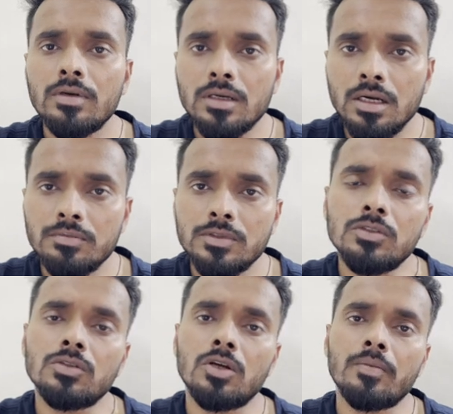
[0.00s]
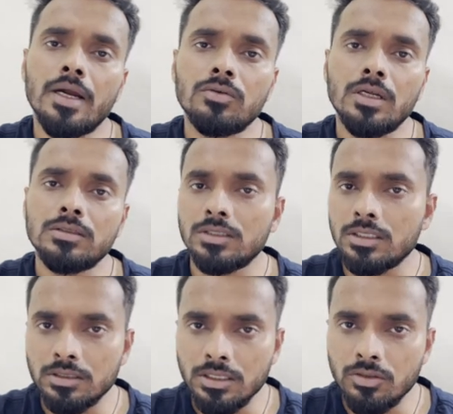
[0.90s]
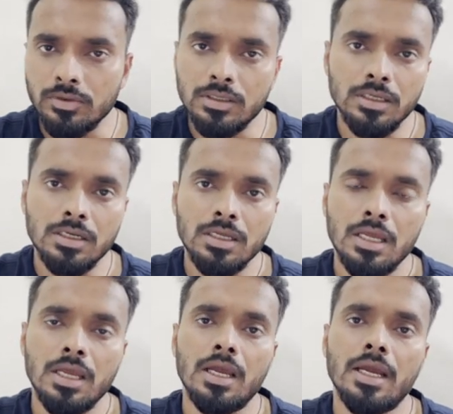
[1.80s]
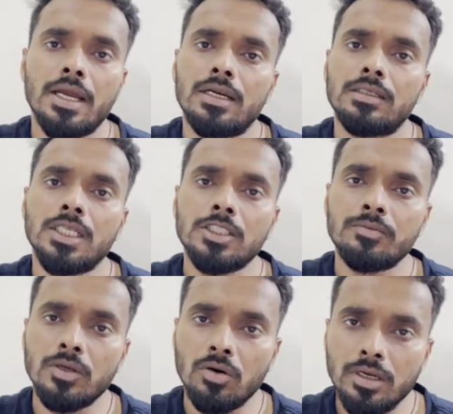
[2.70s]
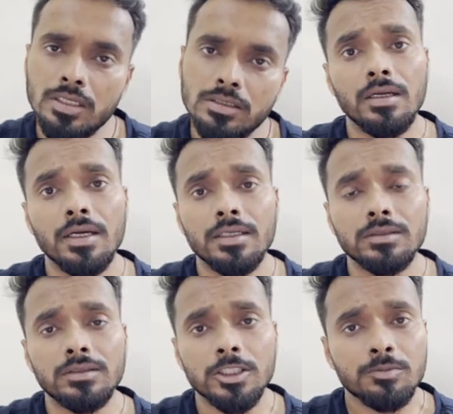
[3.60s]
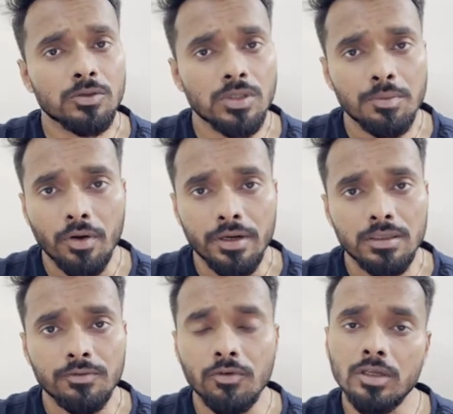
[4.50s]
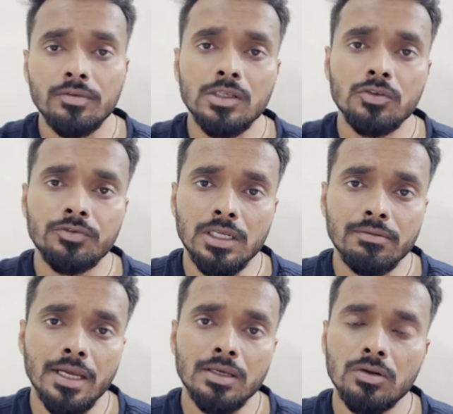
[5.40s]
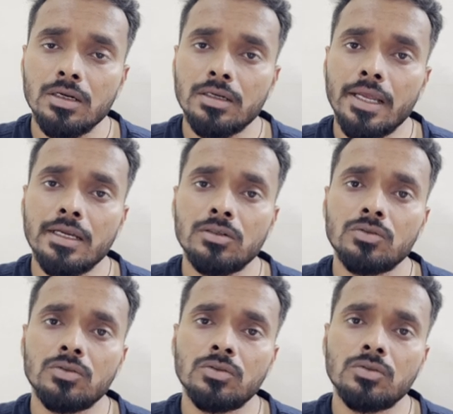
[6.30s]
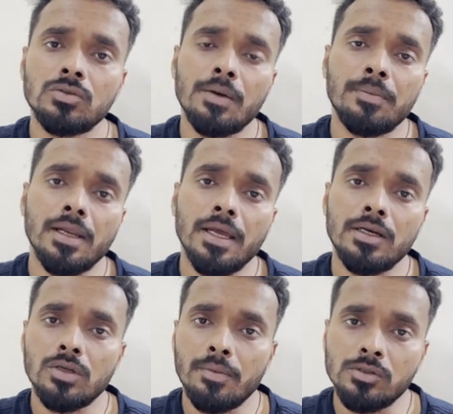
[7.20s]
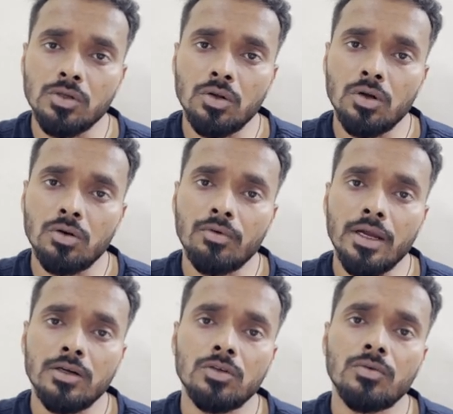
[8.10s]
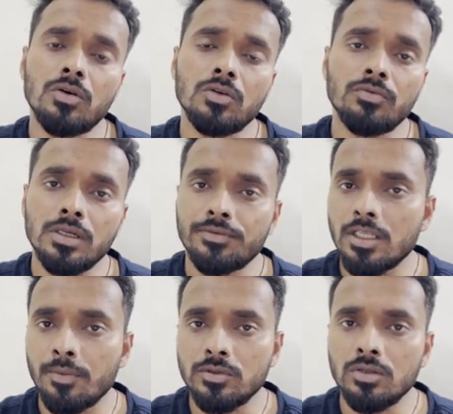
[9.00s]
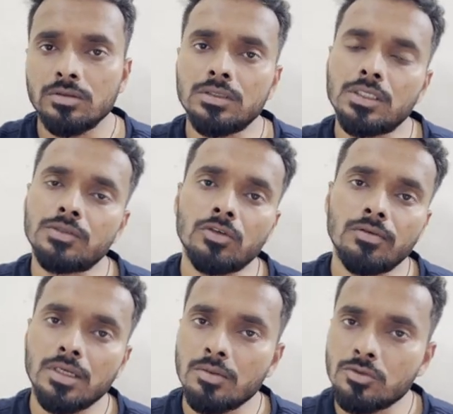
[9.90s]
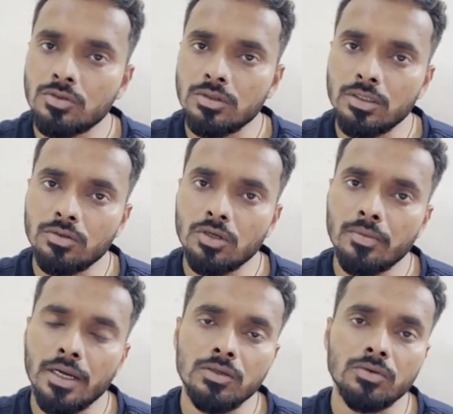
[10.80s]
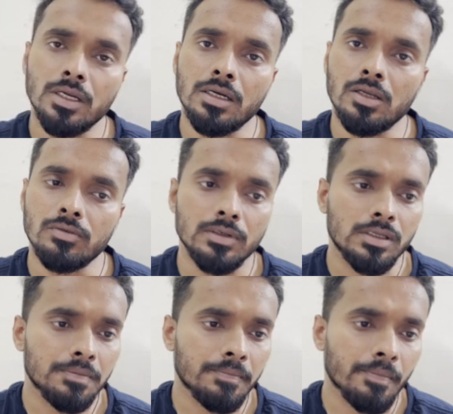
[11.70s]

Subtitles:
comes into your mind you can just say over there, and just be honest and just be to the point. Whatever you feel, why you are trying to apply to Amazon or why do you want to work with Amazon, just whatever comes into your mind you can tell over there.